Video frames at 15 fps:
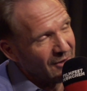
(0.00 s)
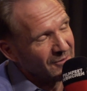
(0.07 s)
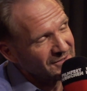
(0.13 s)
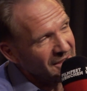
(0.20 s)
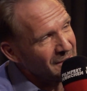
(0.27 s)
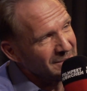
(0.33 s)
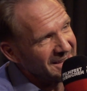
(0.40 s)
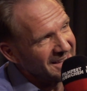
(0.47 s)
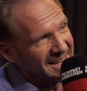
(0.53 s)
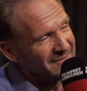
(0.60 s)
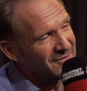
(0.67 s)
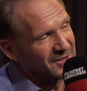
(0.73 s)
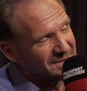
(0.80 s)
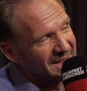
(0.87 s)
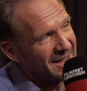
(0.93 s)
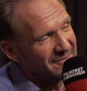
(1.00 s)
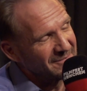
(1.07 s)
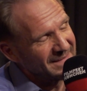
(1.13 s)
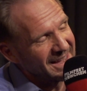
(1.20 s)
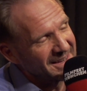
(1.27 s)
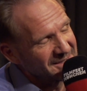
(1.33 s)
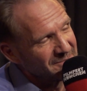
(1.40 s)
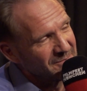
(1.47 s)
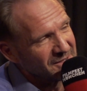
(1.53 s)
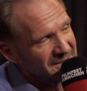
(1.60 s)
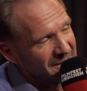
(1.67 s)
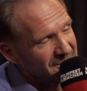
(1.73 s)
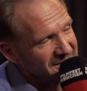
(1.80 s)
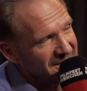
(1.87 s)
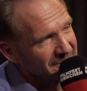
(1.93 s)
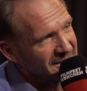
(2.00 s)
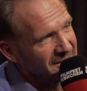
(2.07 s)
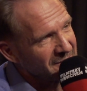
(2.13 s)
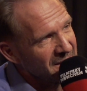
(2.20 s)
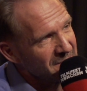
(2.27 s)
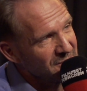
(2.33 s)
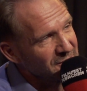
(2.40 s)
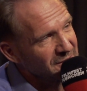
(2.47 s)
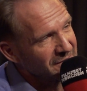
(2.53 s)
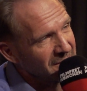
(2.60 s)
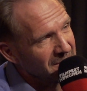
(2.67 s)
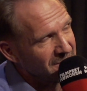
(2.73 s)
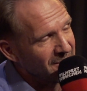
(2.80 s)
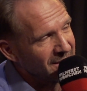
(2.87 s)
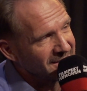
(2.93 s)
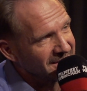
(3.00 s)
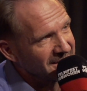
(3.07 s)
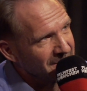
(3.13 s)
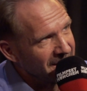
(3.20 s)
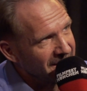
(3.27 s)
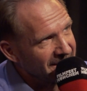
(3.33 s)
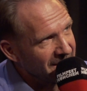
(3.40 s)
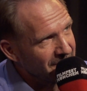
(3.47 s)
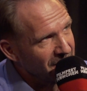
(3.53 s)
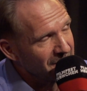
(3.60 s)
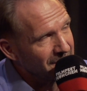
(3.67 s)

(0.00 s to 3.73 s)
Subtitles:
on so many levels, that was something very beautiful and poetic about that